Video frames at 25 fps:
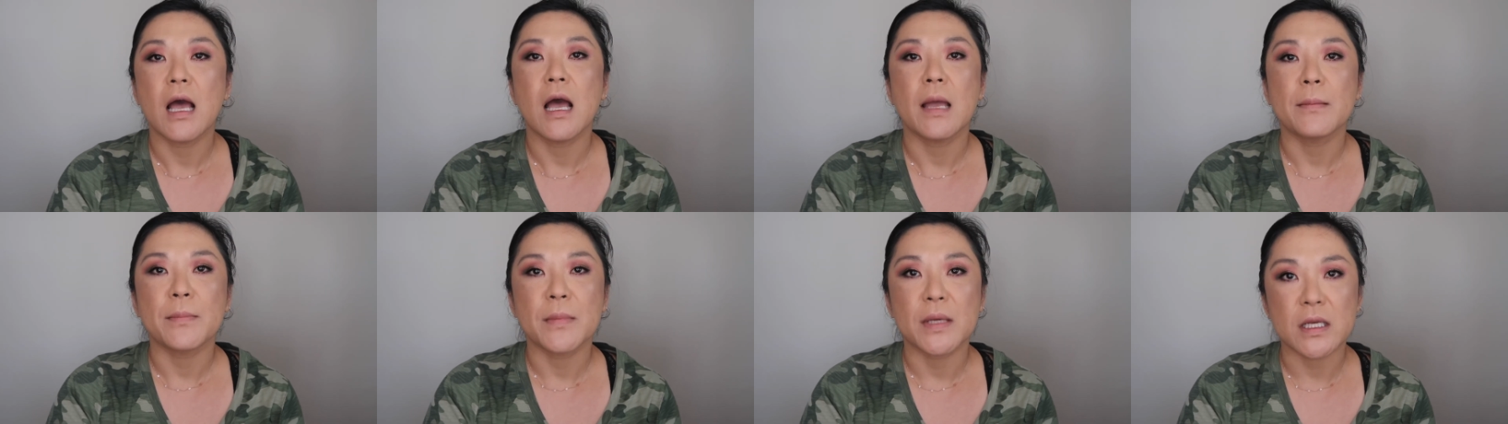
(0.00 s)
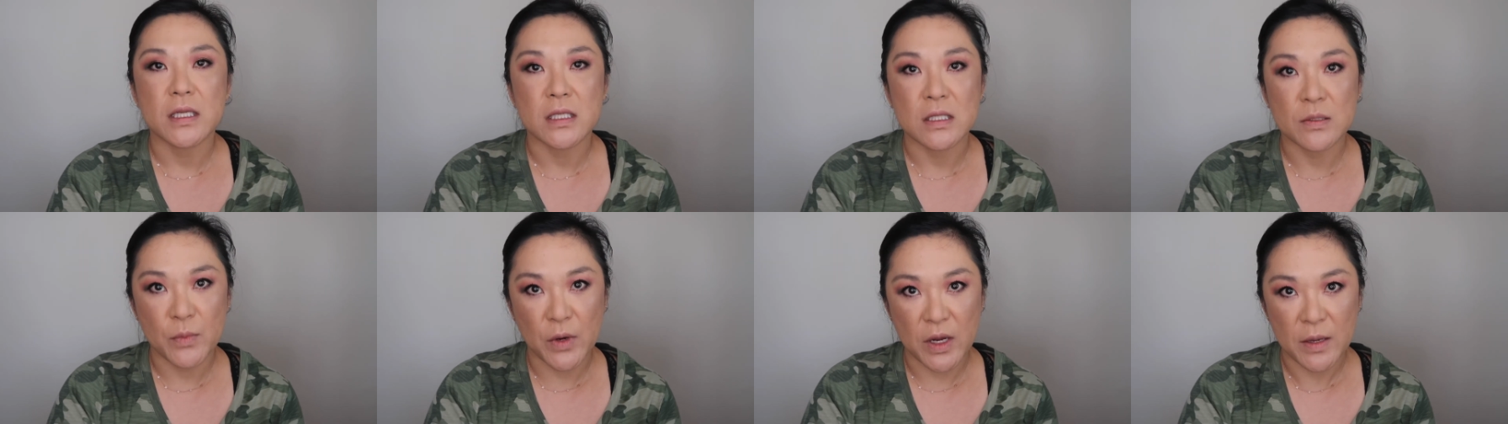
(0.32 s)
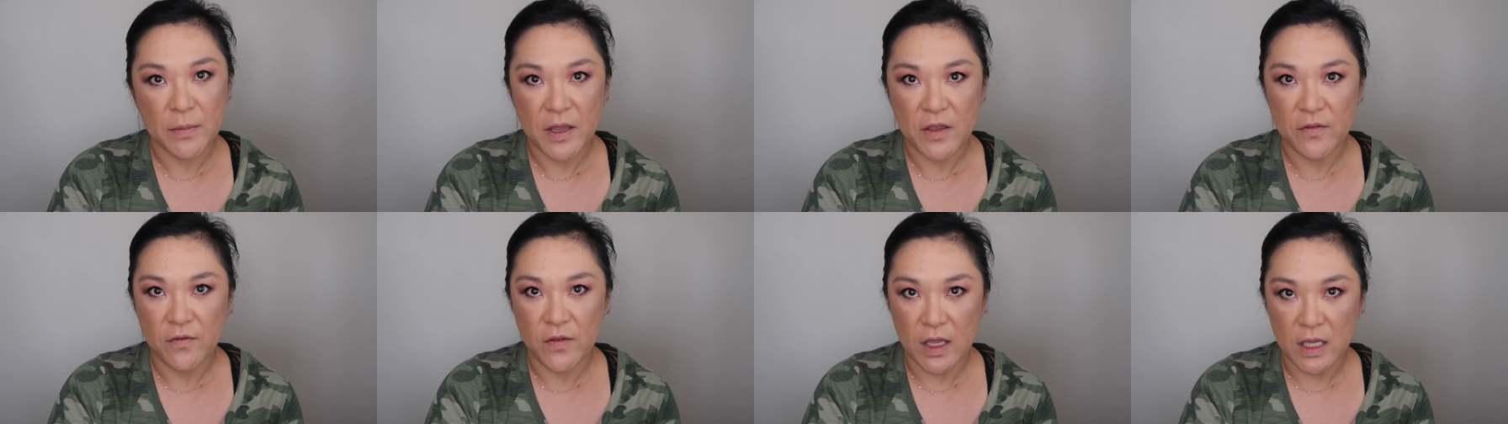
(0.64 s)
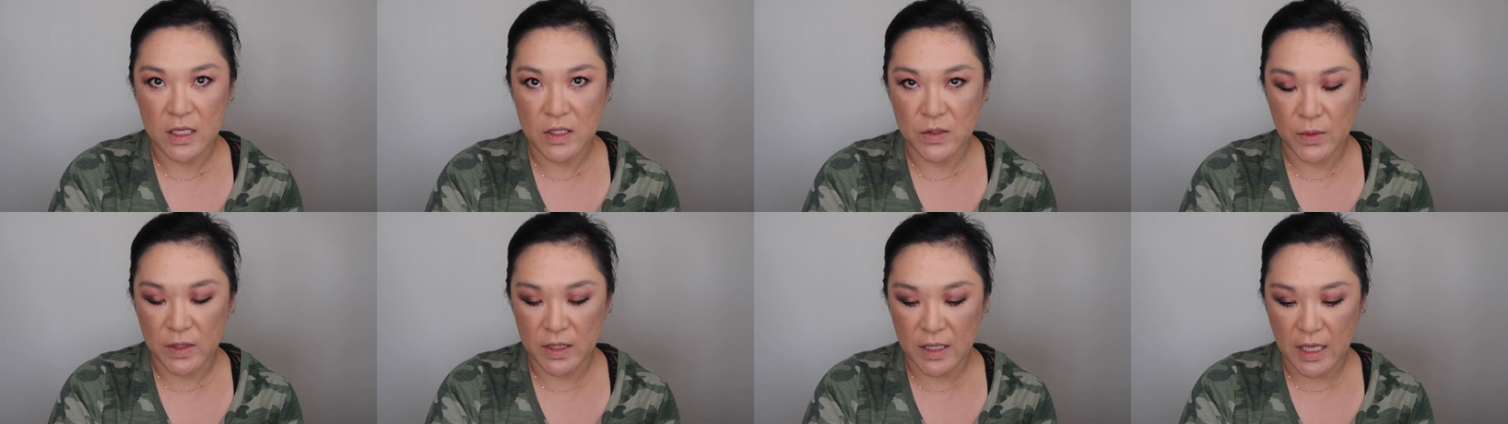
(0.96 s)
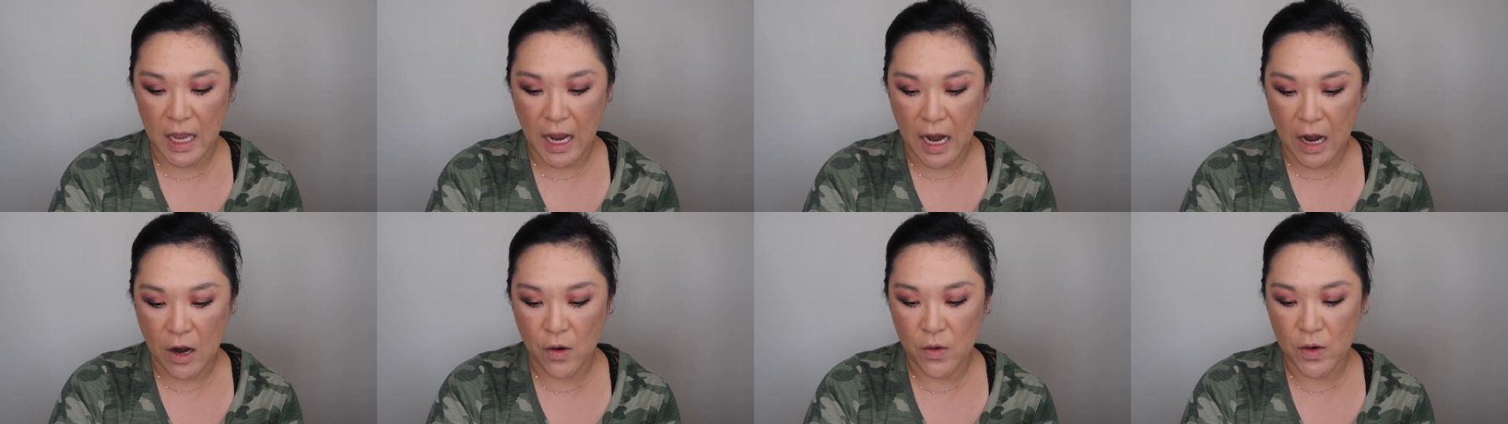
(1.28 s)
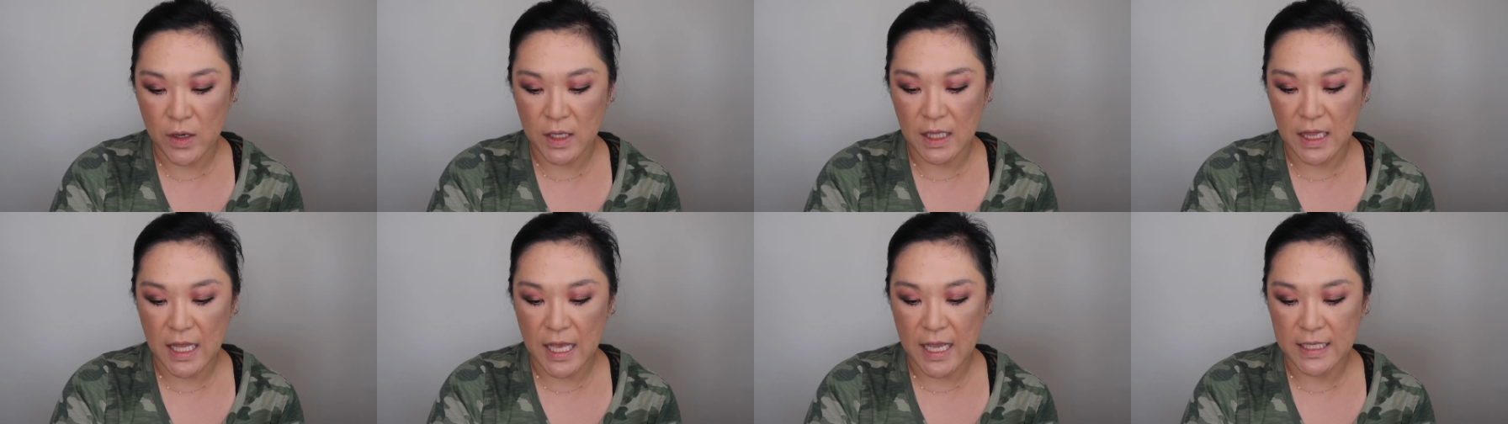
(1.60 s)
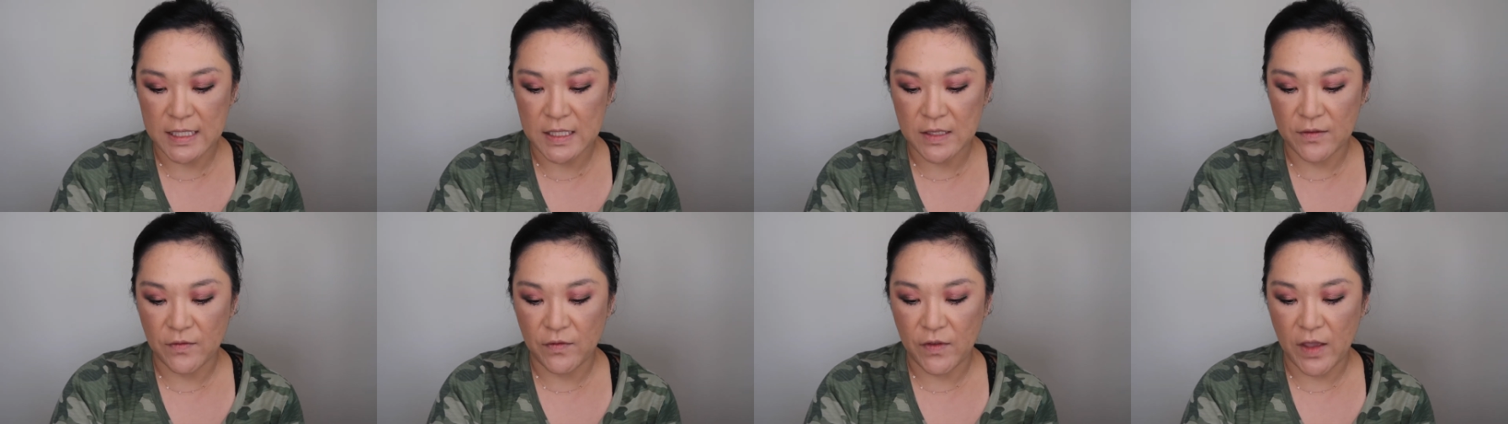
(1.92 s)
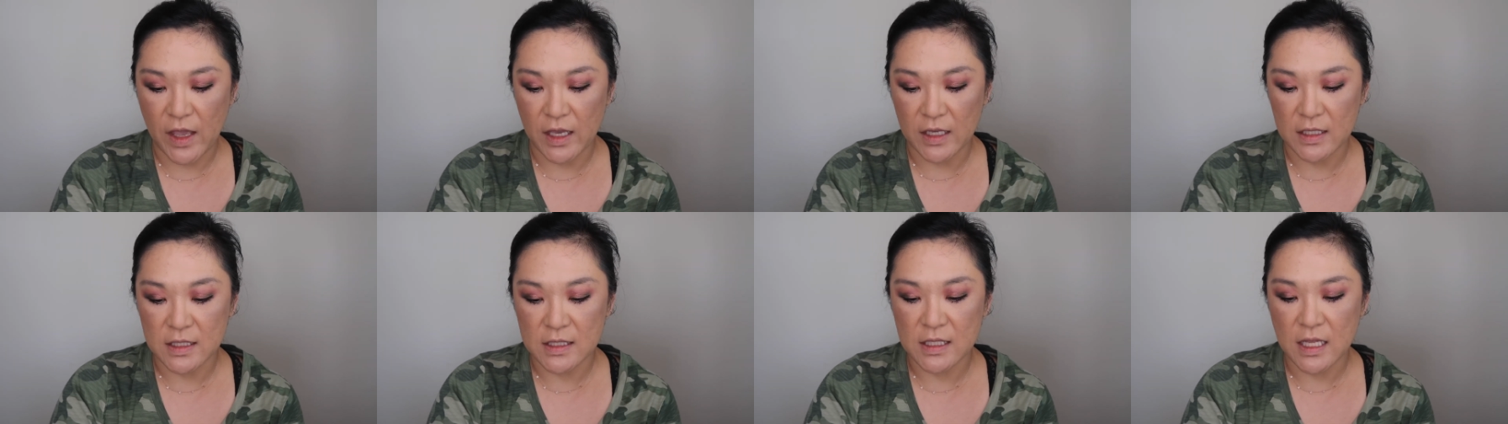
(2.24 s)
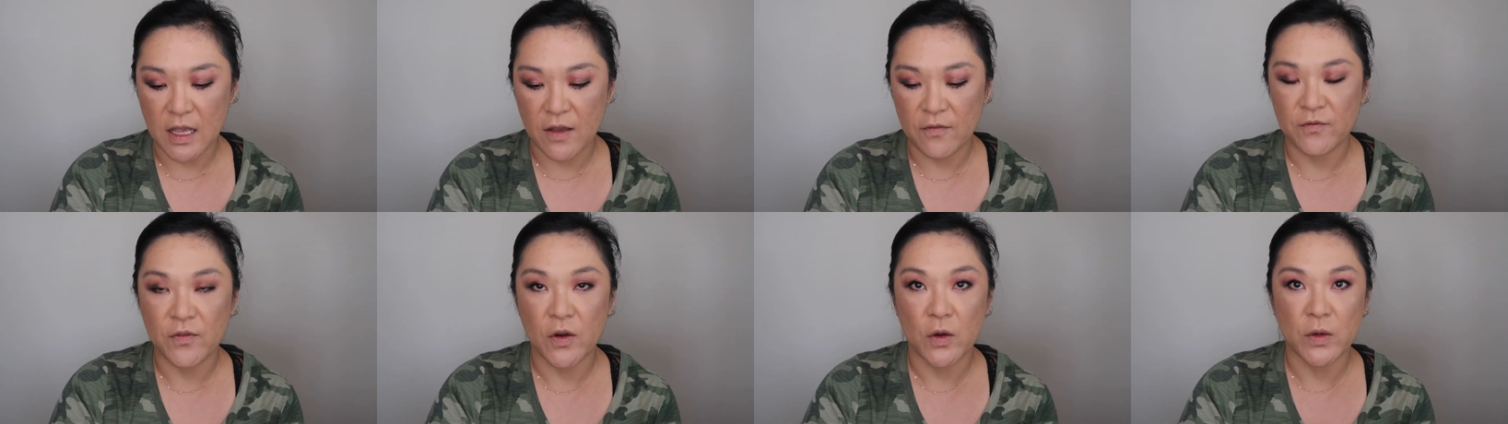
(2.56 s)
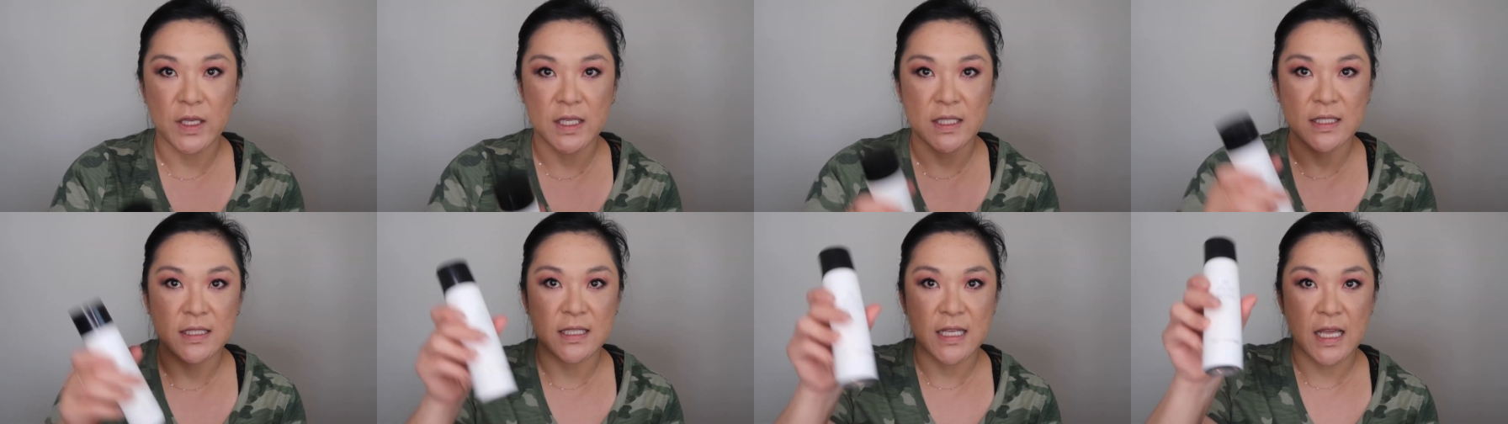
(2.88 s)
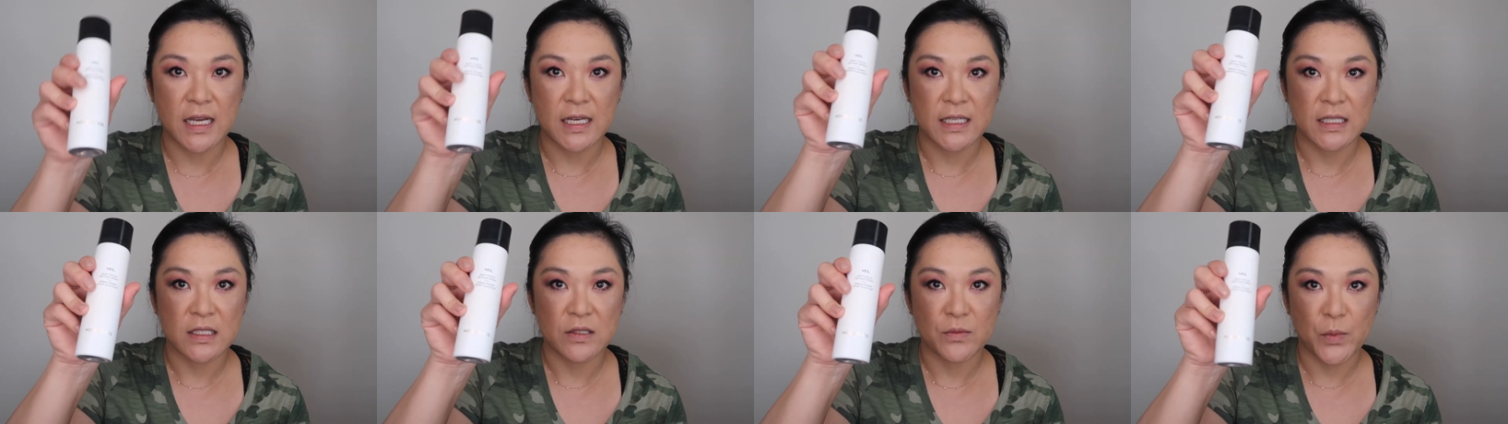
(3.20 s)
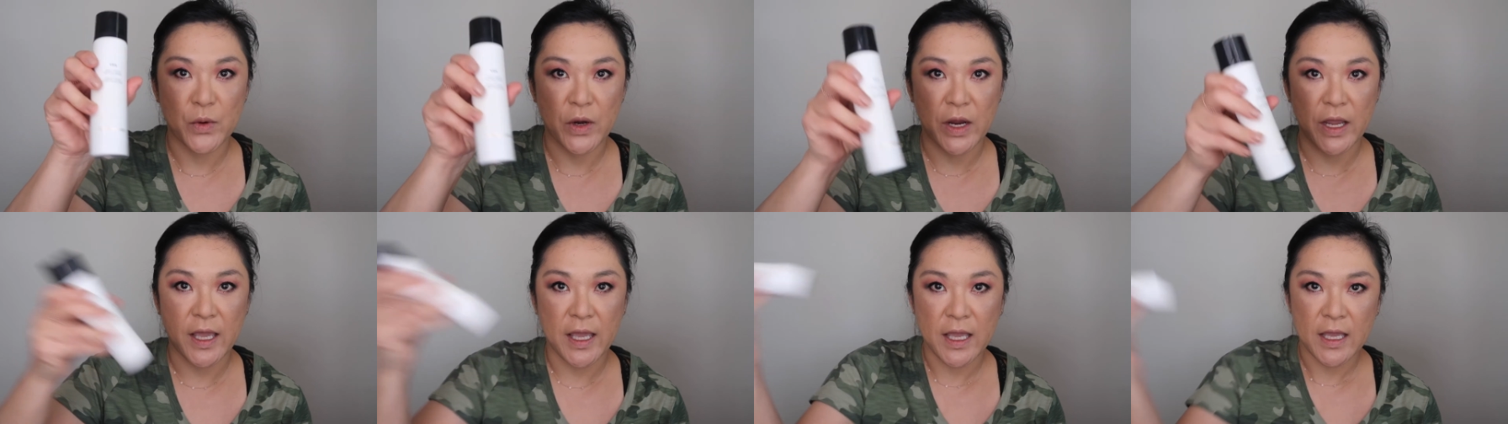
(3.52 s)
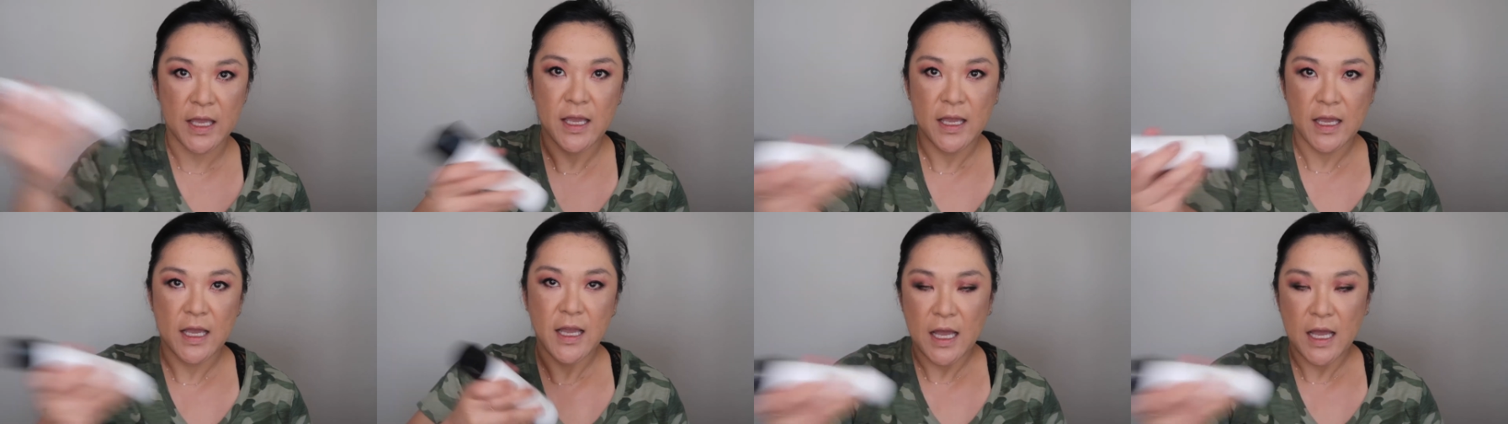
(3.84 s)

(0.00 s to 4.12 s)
I'm gonna spray my face with the Hourglass Veil Soft Focus Setting Spray.